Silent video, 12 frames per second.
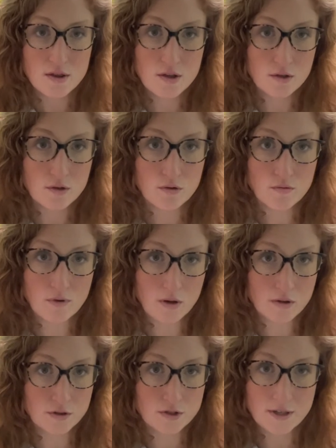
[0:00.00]
the little
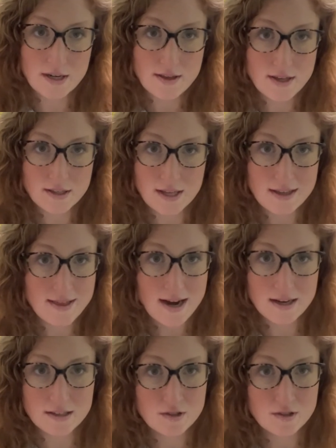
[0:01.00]
rollers or anything like that.